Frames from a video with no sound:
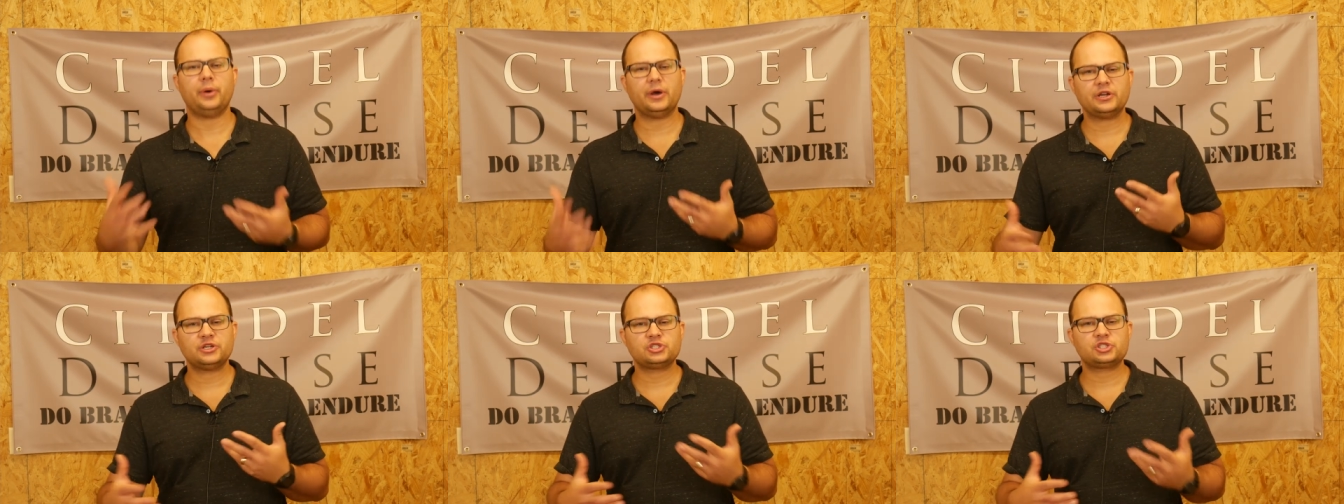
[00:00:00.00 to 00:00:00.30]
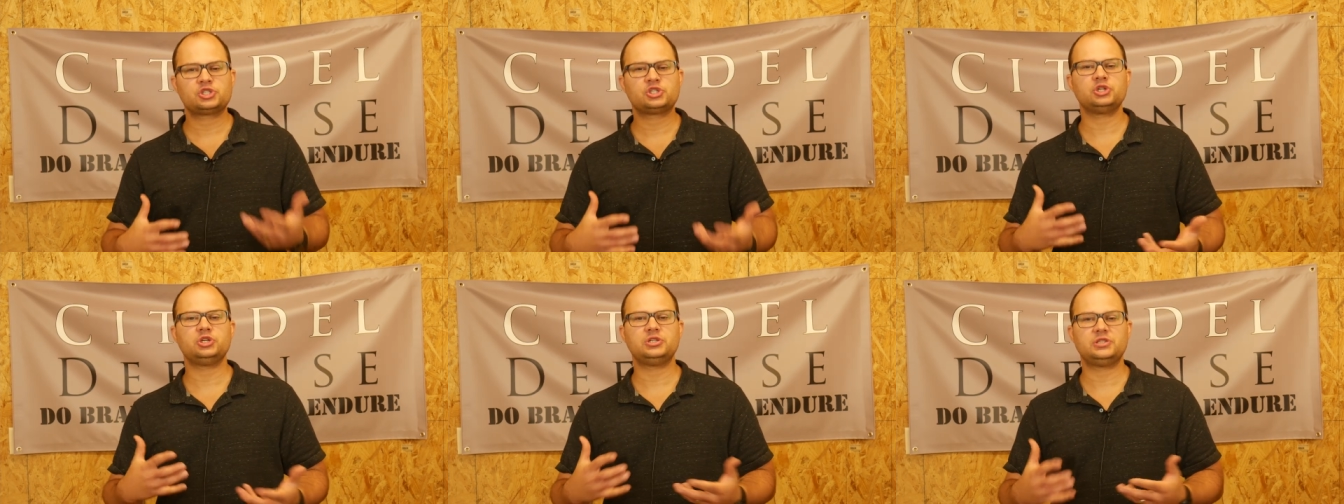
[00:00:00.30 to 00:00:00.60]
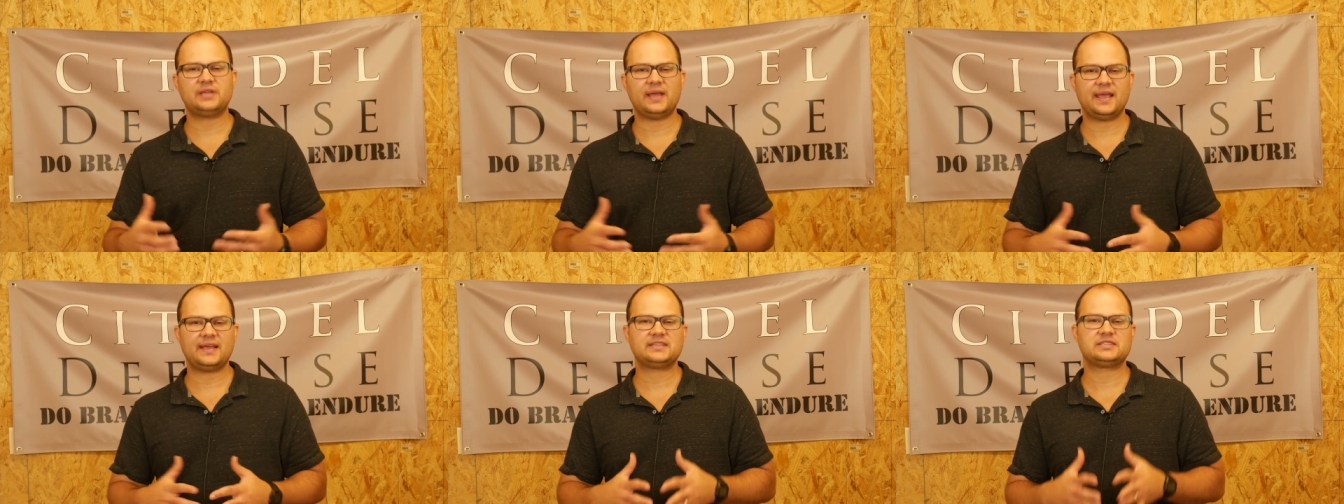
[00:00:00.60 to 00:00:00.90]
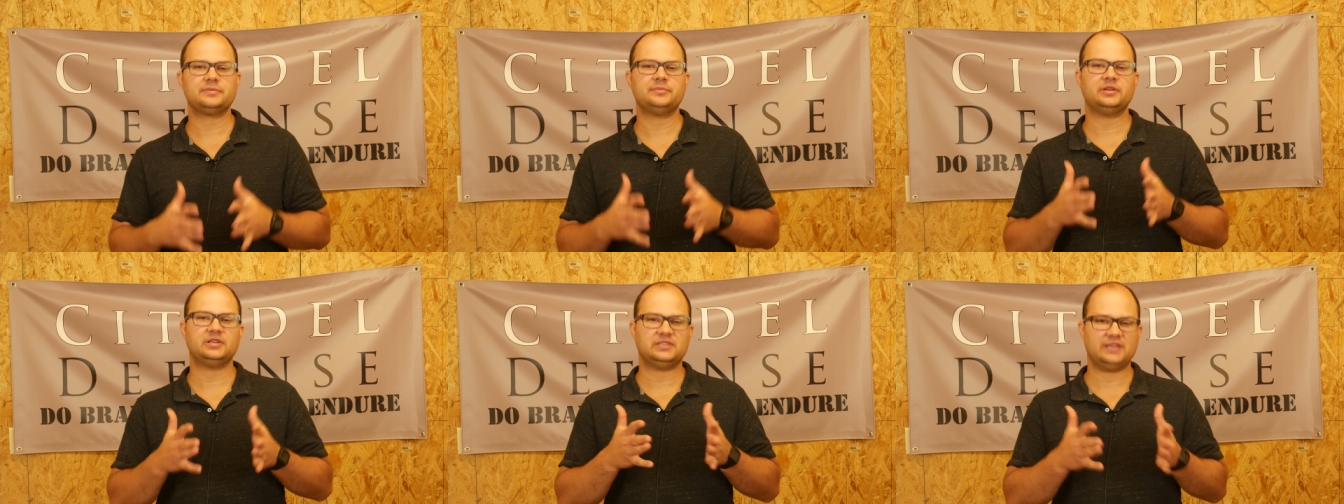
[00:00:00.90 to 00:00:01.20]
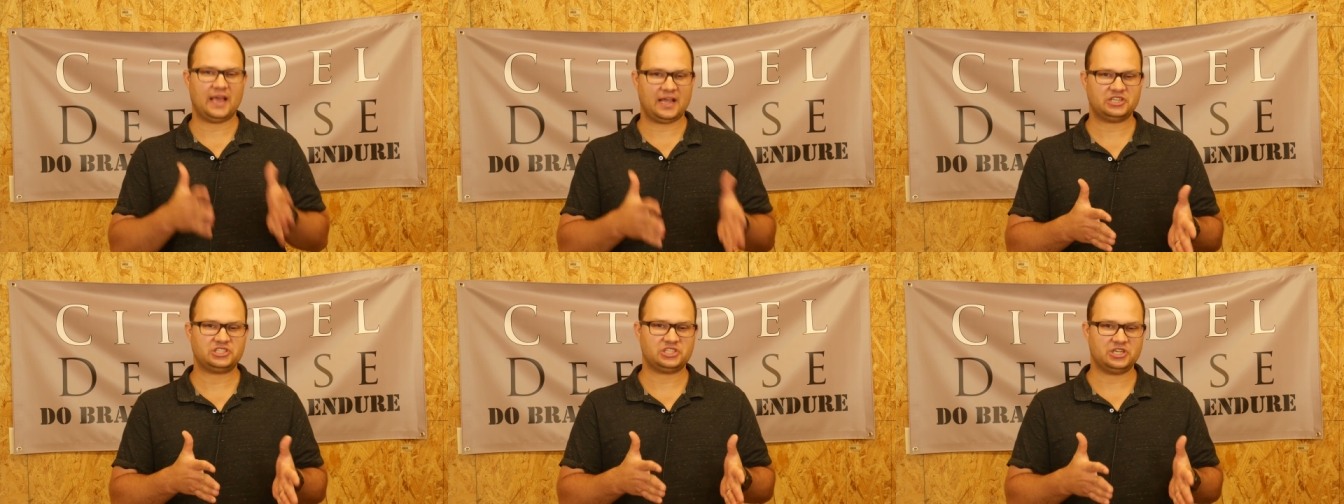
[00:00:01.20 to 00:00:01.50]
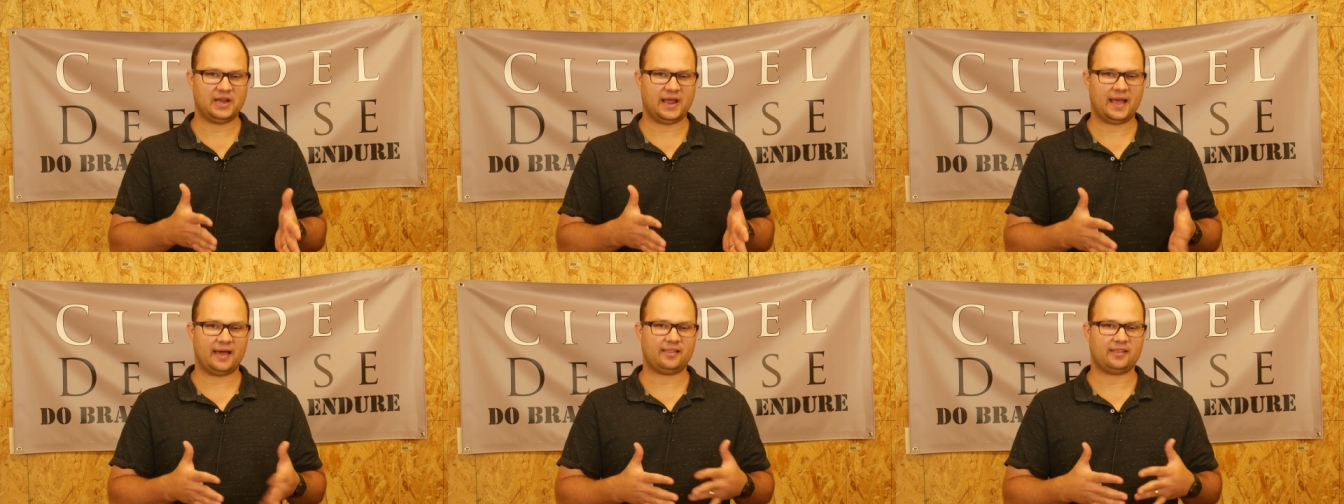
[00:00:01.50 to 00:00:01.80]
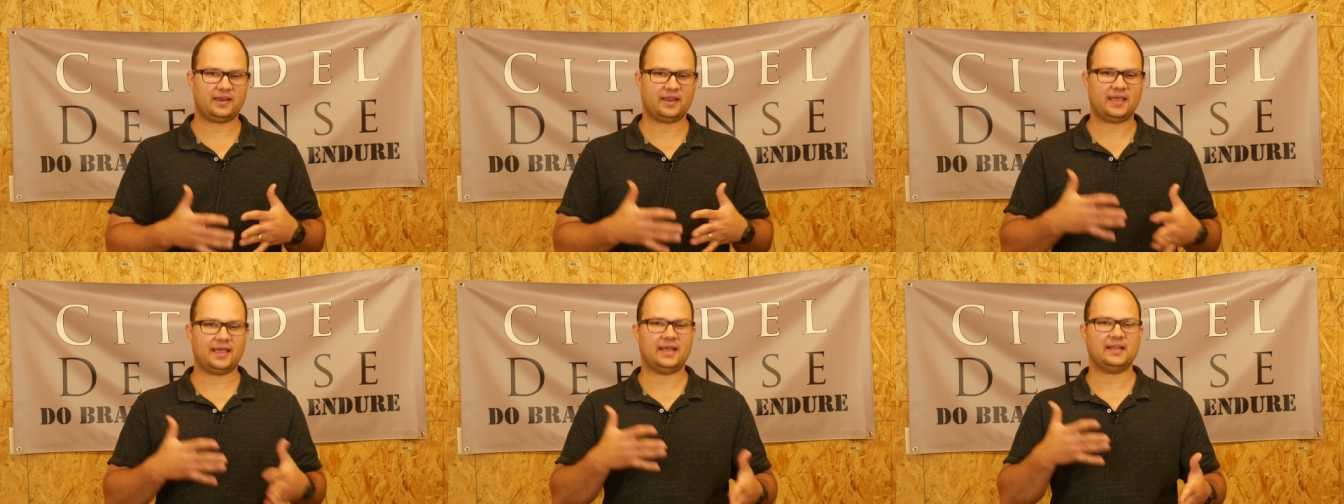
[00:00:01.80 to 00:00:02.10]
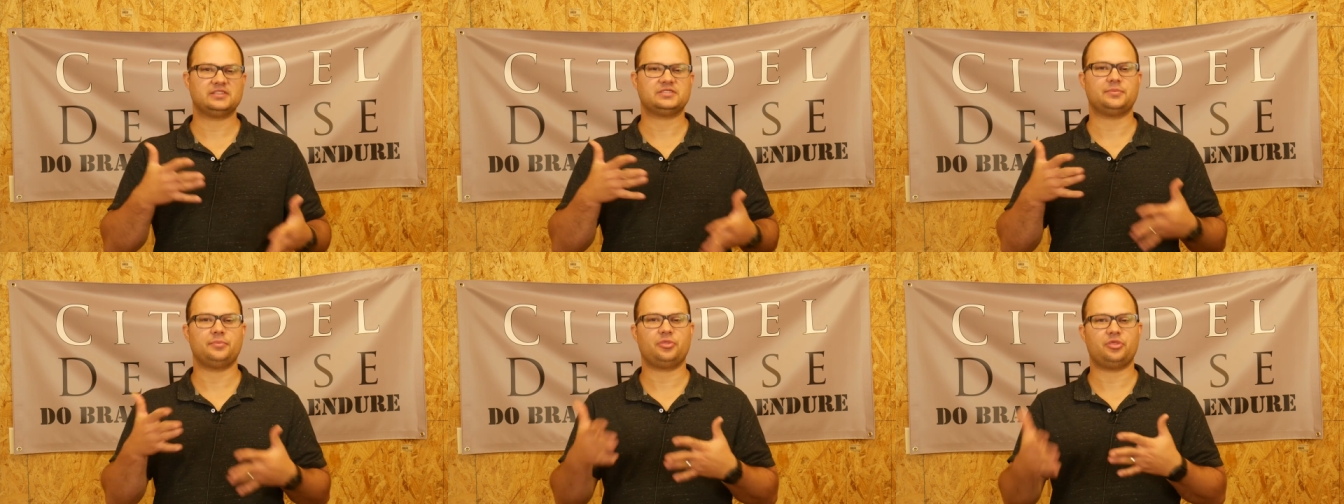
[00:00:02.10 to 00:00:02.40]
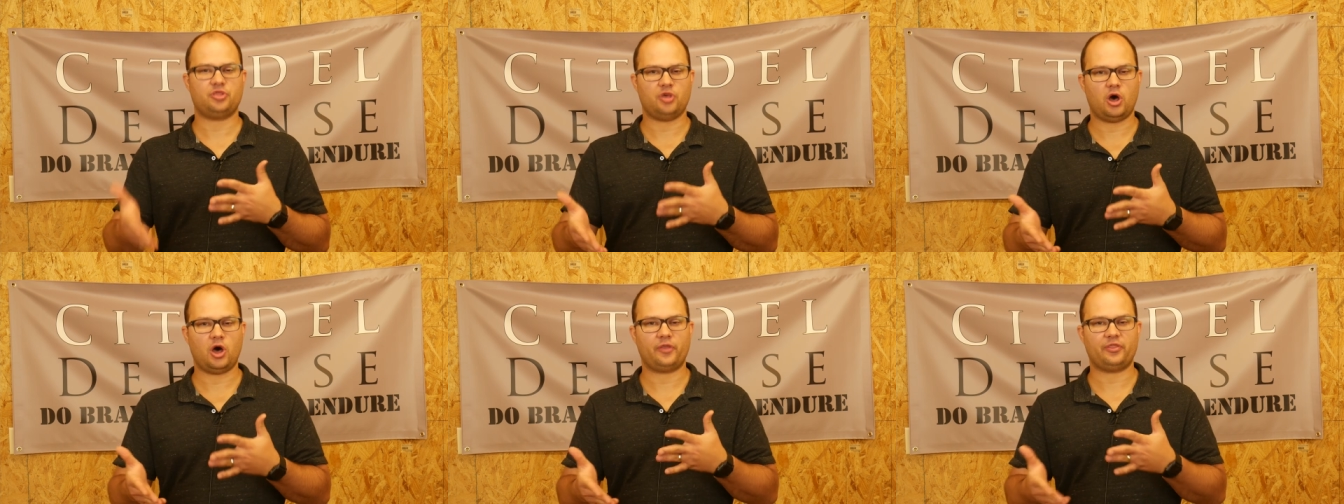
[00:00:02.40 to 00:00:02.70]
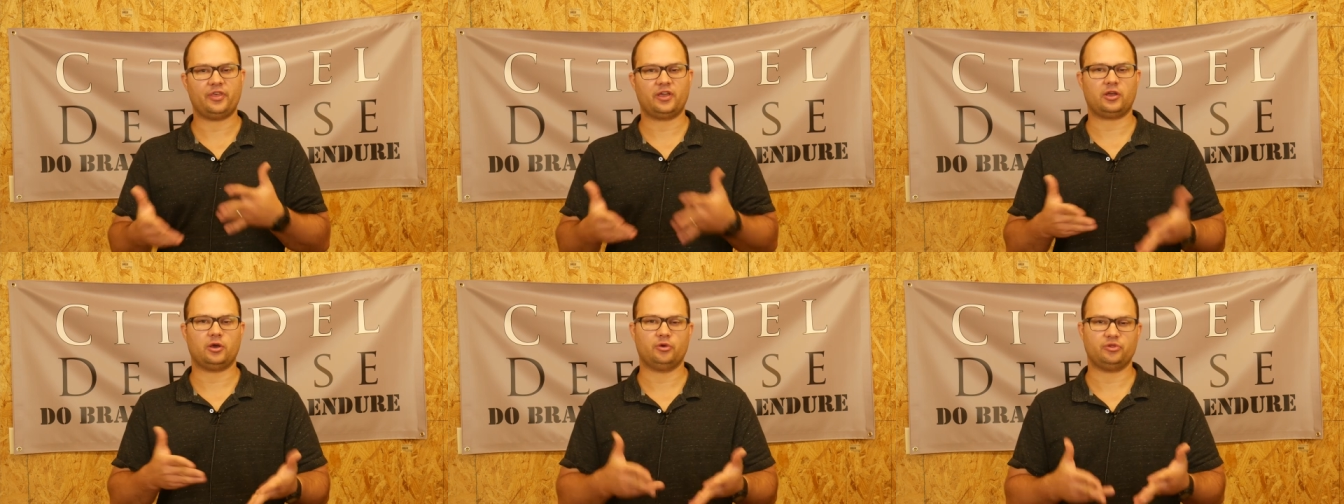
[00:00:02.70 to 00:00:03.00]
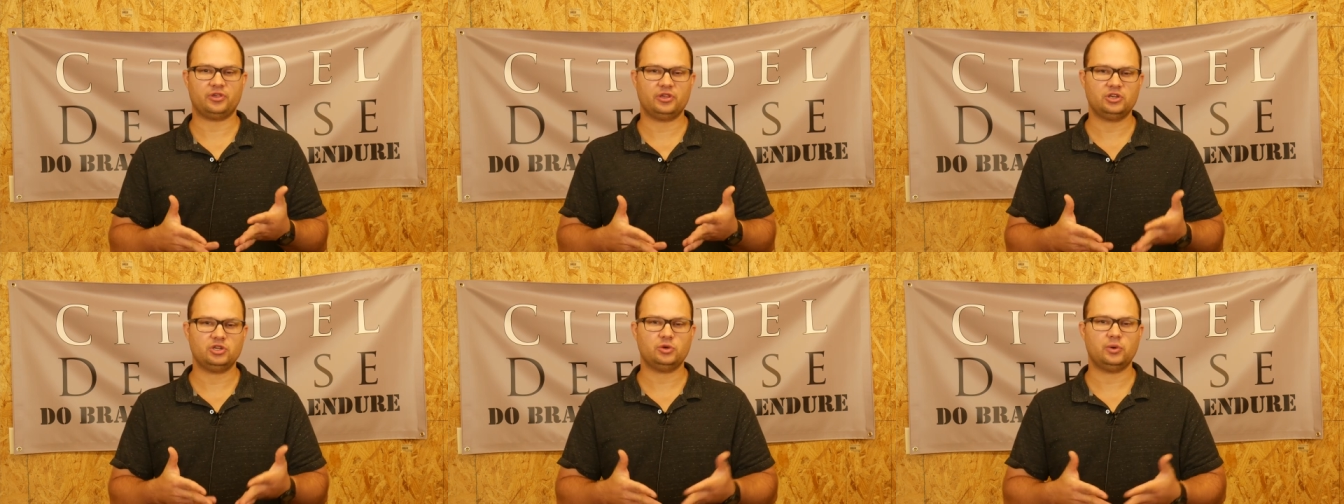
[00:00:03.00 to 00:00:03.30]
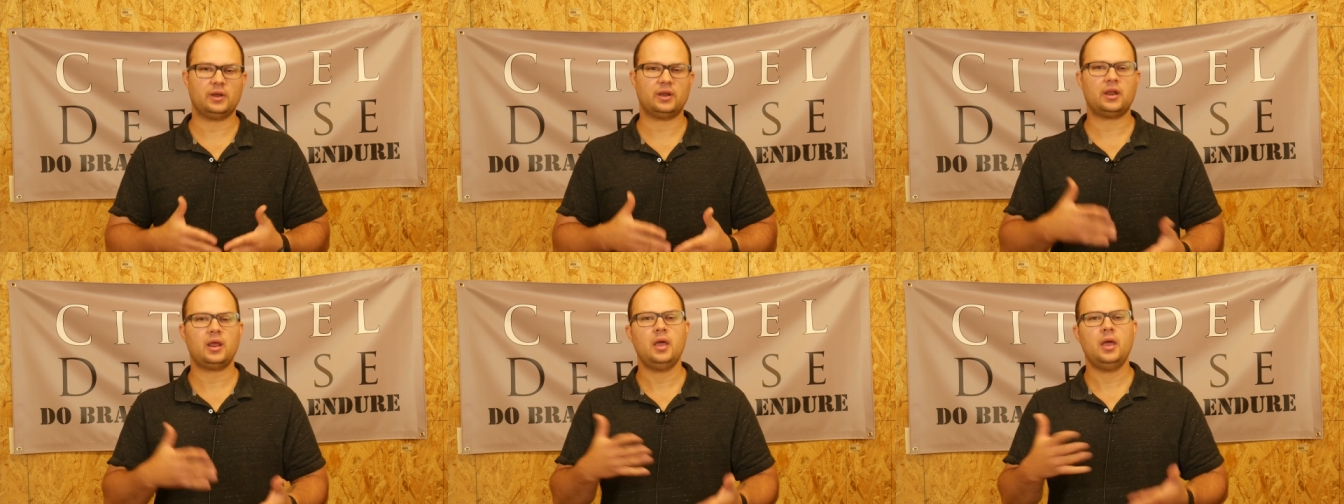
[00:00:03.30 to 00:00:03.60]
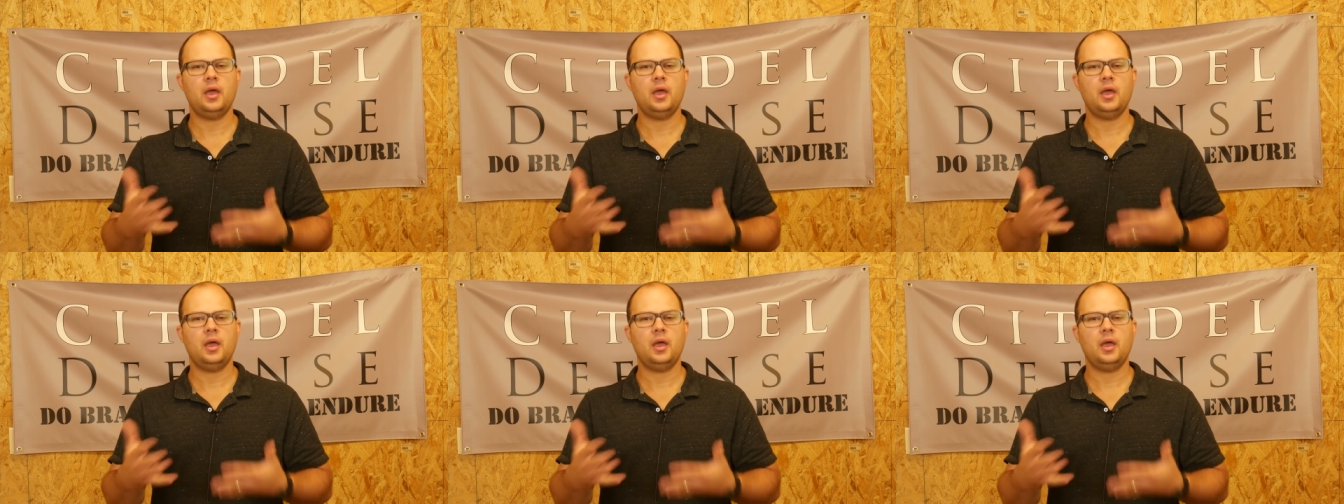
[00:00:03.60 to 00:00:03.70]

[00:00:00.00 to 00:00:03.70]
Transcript: but should take some intentionality and some thought that goes into it